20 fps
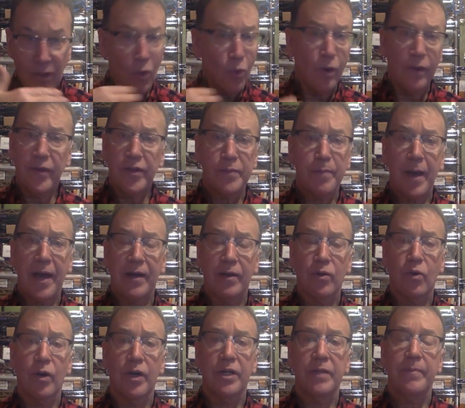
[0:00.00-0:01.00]
or the spinal
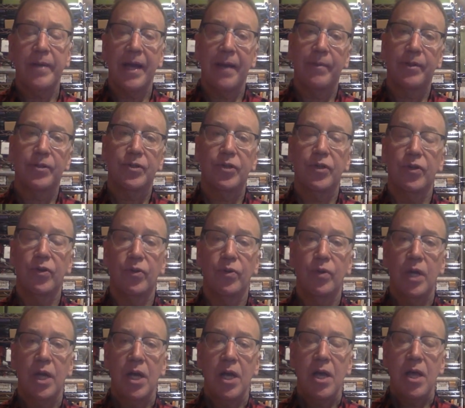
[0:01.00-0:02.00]
cord to be able to
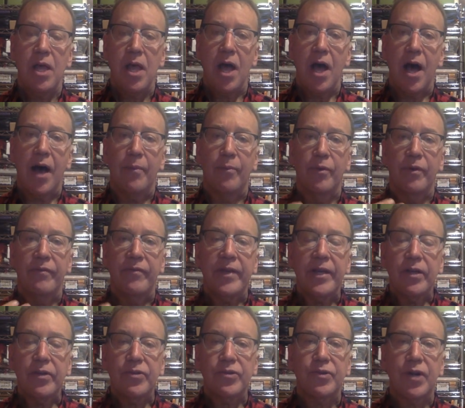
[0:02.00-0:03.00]
uh,
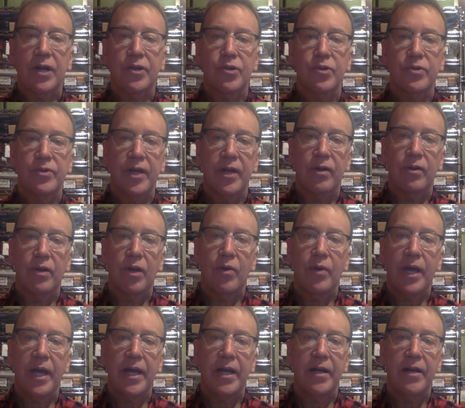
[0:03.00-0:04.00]
reveal structures that are
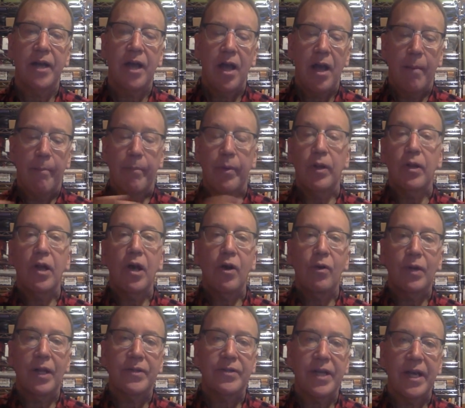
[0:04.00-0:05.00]
located below,
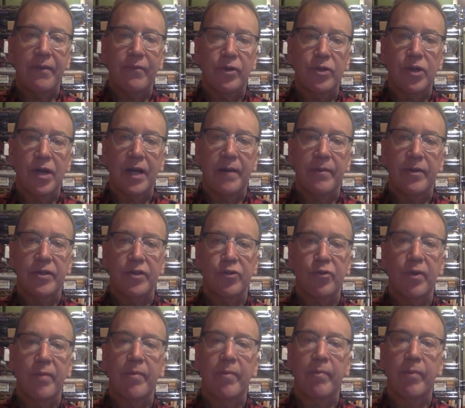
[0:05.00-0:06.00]
let's say if we're talking about the
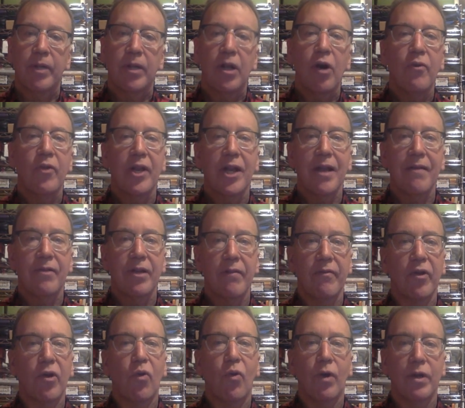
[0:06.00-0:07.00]
cerebrum, below the level of
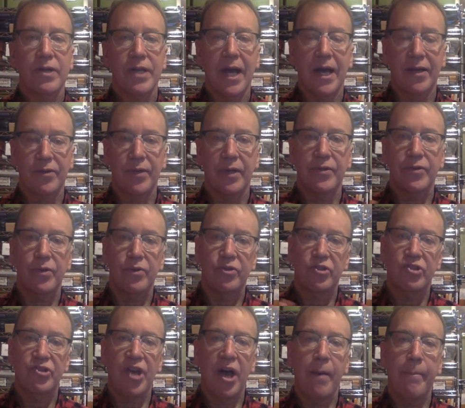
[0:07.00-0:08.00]
the cortex, right? So
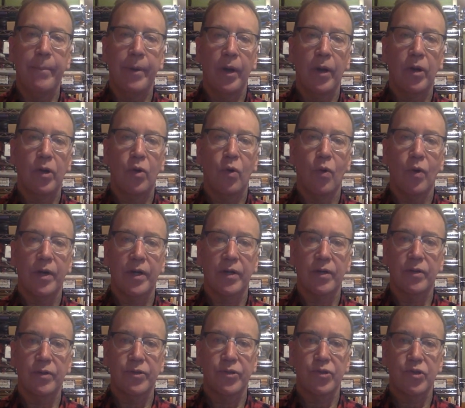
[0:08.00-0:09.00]

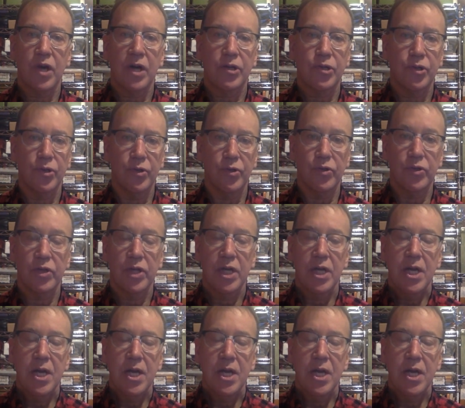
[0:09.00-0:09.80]
subcortical structures.